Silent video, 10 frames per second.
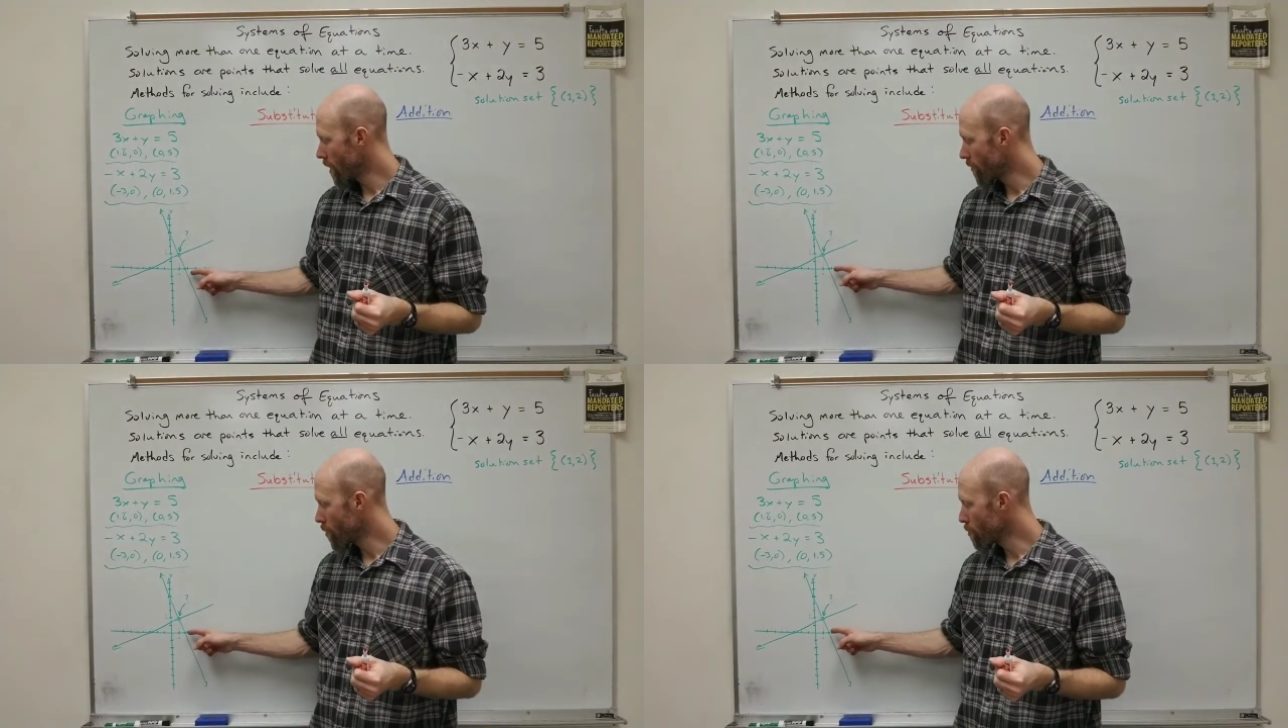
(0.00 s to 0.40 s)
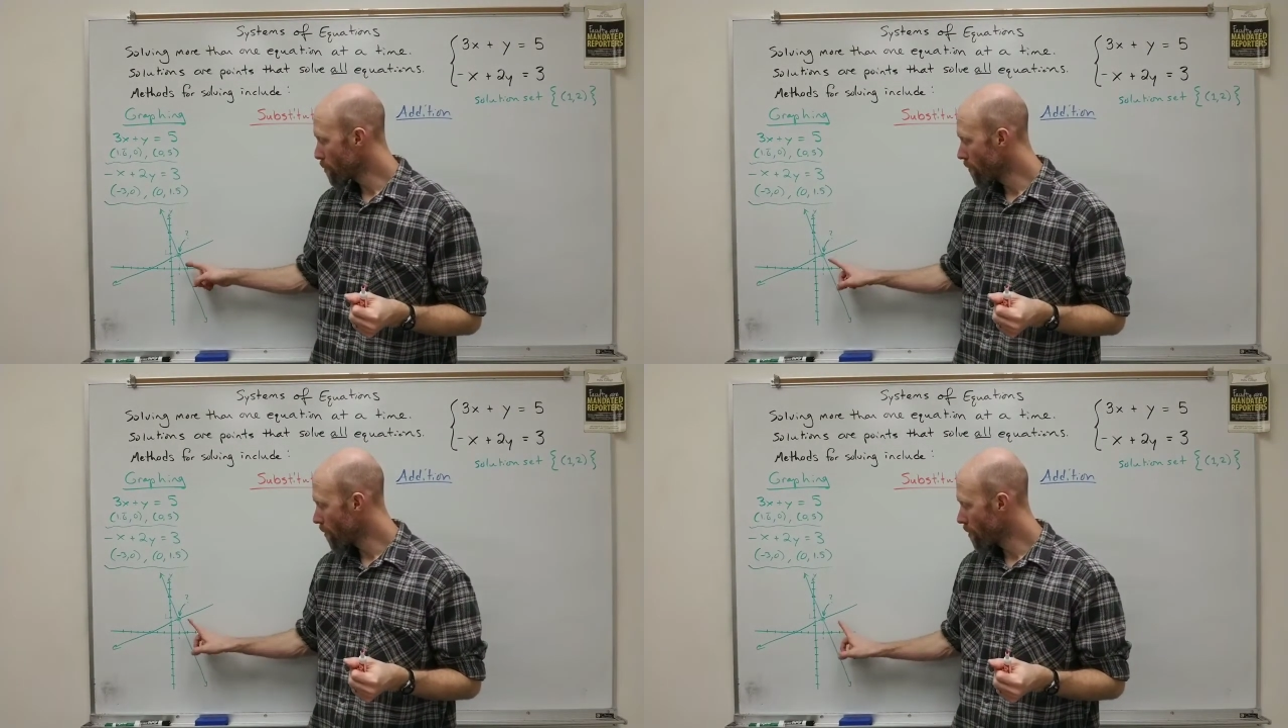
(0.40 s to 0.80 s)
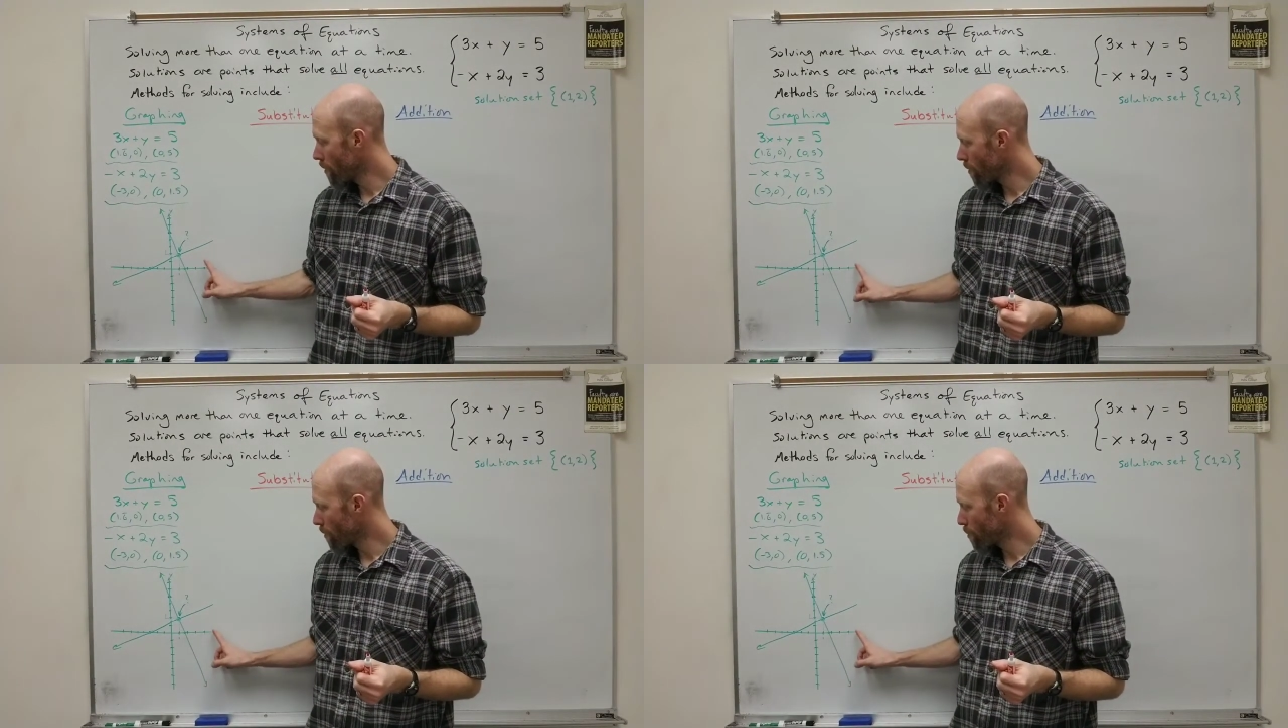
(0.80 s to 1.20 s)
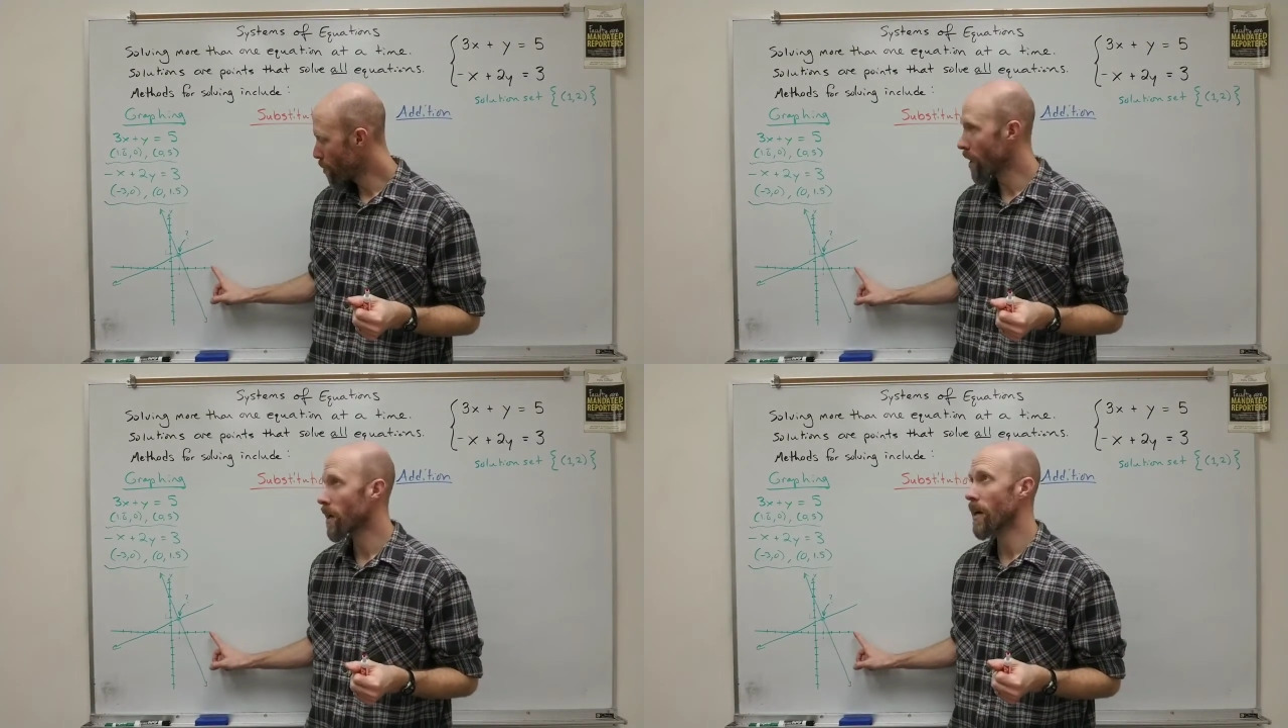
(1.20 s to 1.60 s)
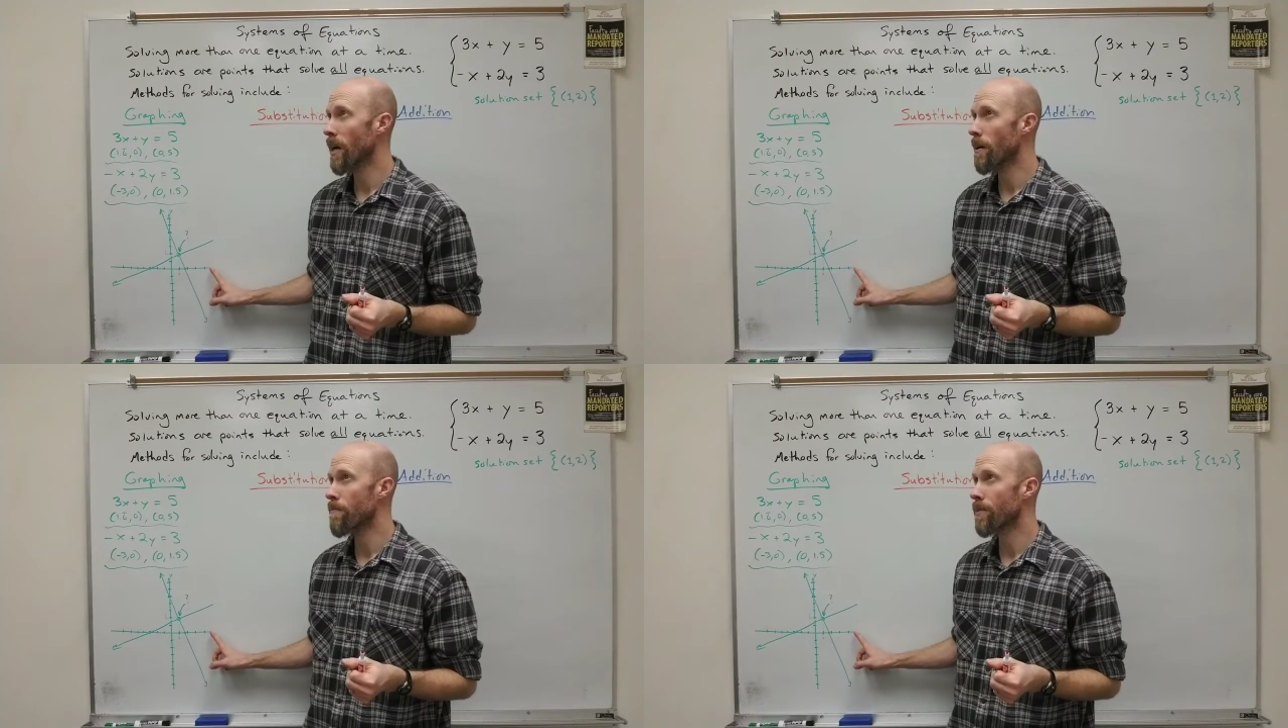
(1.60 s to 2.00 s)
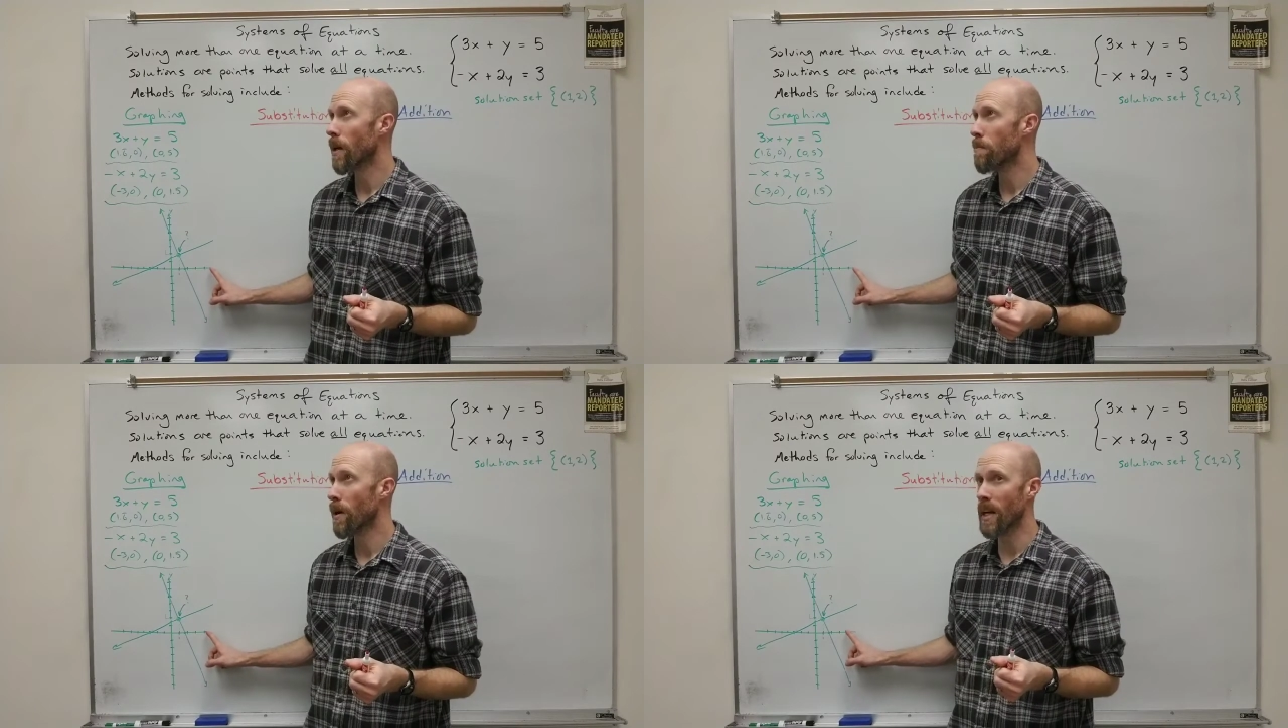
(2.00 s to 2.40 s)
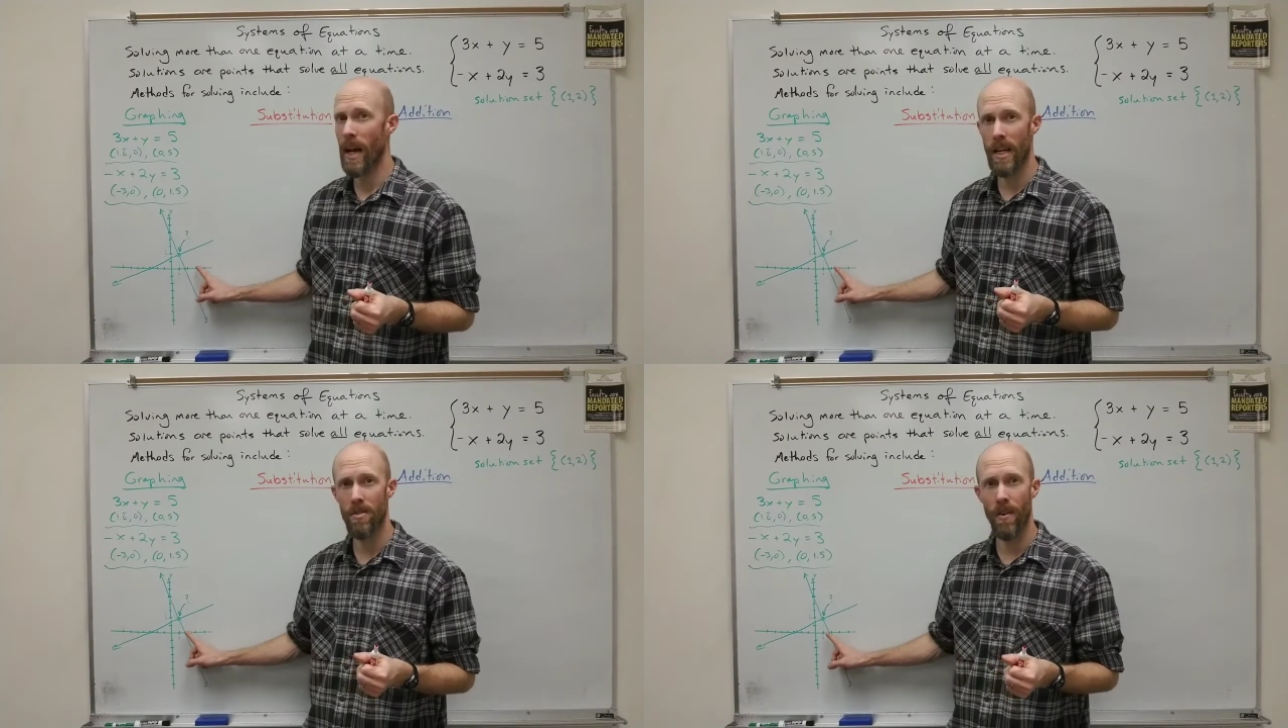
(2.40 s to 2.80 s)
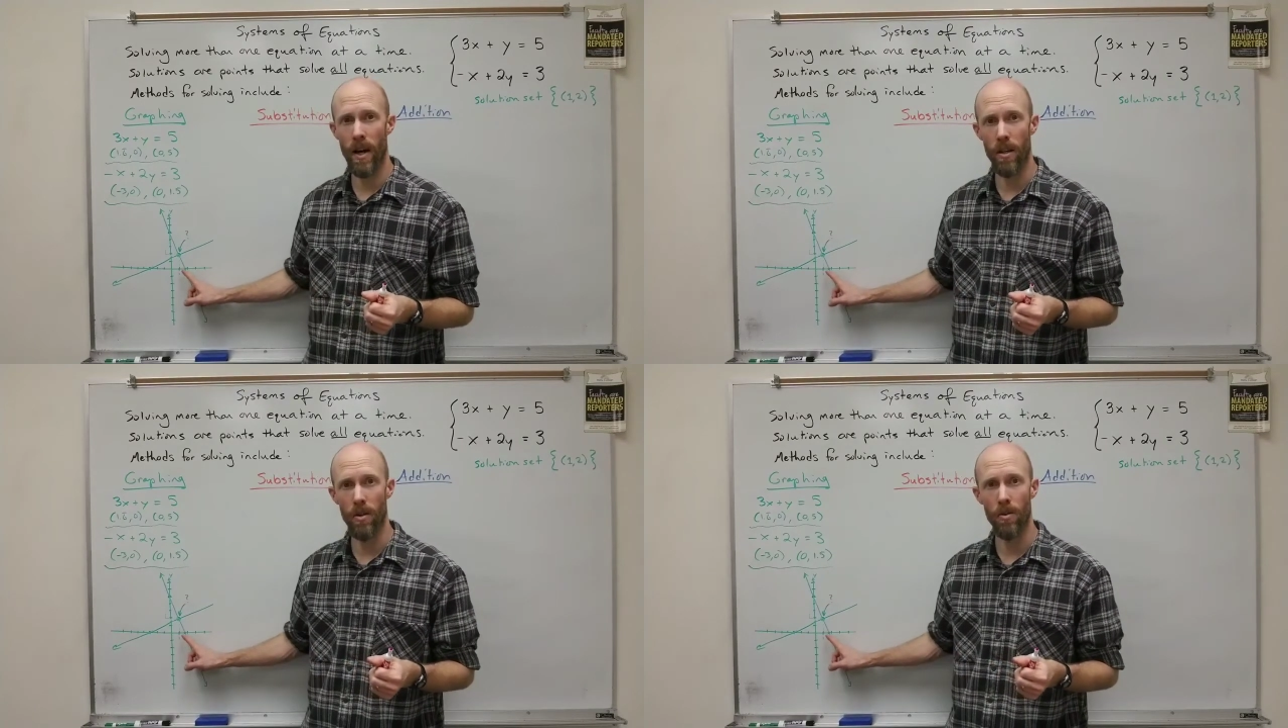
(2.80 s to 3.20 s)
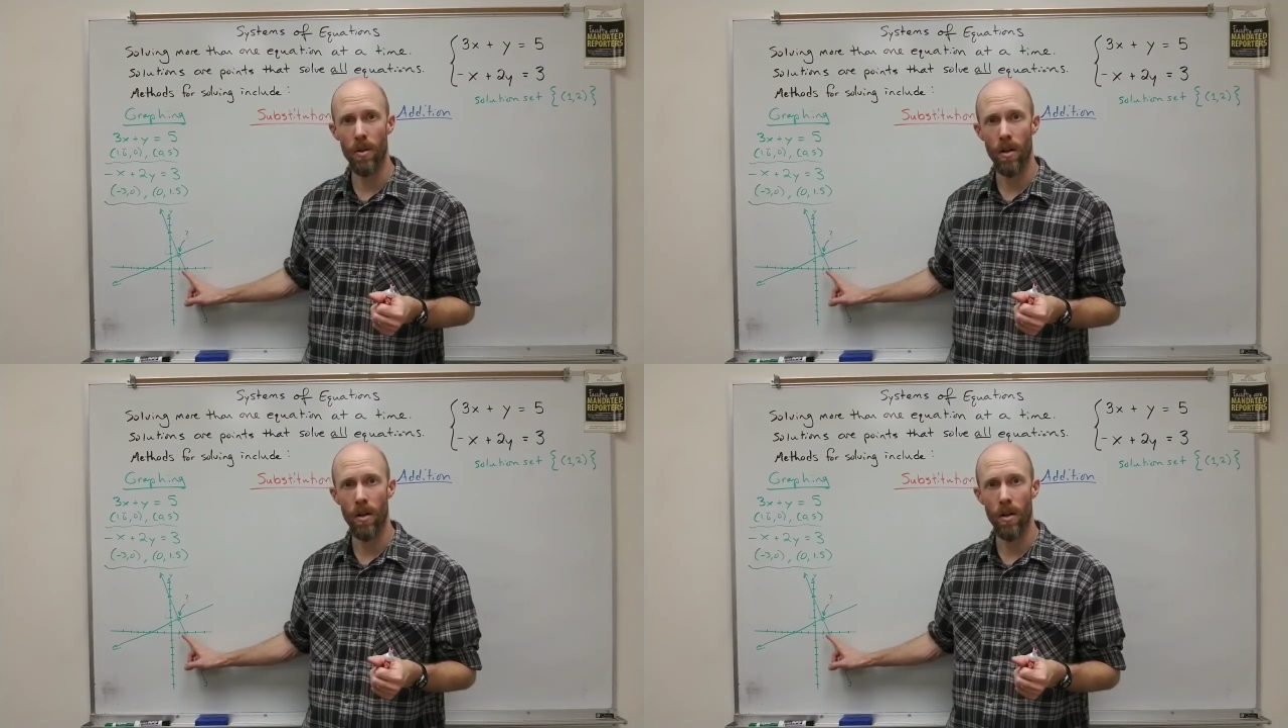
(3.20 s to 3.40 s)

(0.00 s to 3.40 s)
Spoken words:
you pick an x value